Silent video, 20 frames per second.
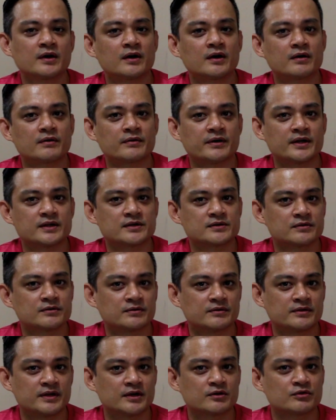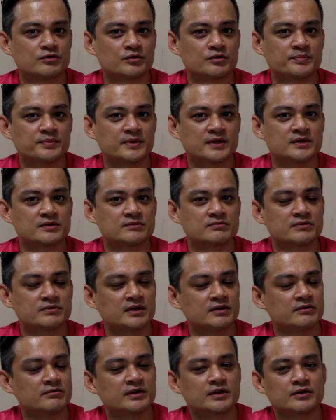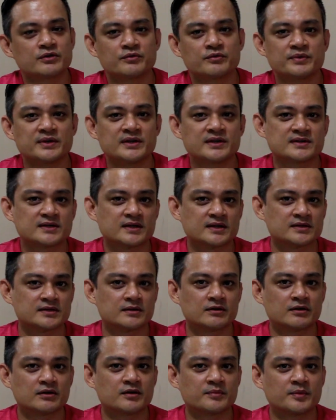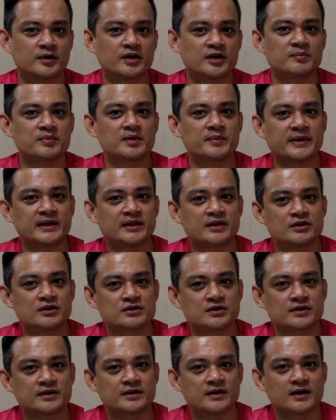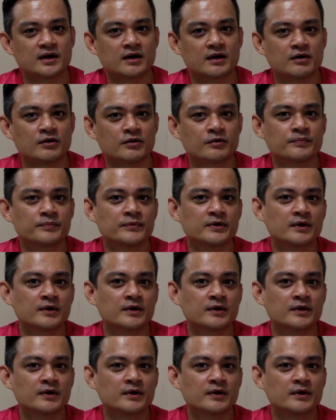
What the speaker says: Alright, so that group is really, really good. We discuss a lot about implementation and how